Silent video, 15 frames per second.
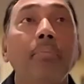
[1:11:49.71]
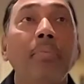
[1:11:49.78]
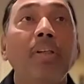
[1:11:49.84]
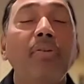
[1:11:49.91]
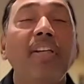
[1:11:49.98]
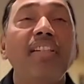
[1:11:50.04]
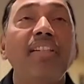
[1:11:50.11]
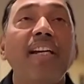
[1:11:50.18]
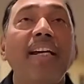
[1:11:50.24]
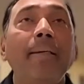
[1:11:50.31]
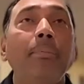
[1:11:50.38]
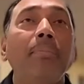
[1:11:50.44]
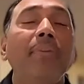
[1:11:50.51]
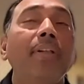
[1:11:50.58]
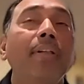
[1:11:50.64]
previous
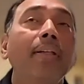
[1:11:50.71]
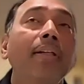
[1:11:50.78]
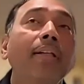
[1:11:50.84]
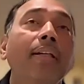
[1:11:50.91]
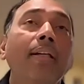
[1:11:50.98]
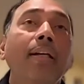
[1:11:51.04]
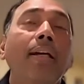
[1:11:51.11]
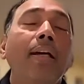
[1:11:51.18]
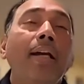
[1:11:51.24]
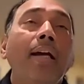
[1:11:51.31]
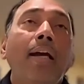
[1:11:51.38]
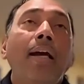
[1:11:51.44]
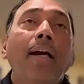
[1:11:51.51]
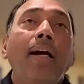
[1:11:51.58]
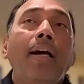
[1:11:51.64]
time,
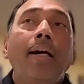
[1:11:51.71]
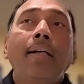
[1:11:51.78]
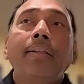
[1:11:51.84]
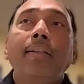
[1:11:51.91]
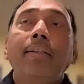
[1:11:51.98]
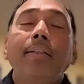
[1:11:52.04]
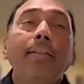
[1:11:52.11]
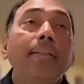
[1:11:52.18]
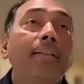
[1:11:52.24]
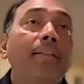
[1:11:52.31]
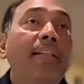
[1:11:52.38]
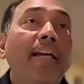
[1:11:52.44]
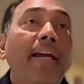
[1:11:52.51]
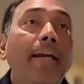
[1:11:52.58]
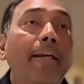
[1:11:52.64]
uh,
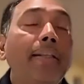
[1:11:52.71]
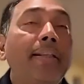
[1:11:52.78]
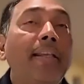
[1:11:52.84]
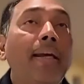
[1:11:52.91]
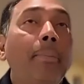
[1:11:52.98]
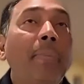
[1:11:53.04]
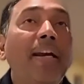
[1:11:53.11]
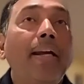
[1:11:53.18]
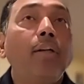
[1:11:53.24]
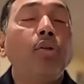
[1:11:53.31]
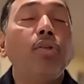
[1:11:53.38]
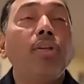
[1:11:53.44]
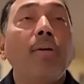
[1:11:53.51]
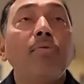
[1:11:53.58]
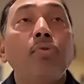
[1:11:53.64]
they they made
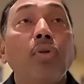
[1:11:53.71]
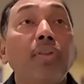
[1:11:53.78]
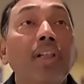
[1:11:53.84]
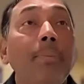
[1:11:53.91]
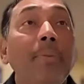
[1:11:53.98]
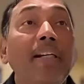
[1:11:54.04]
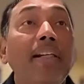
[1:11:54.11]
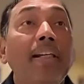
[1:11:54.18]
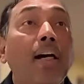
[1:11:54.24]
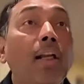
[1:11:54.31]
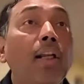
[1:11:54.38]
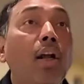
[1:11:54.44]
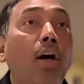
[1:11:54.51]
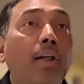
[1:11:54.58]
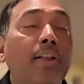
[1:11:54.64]
use of social media a
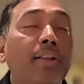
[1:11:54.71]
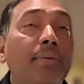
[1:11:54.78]
lot,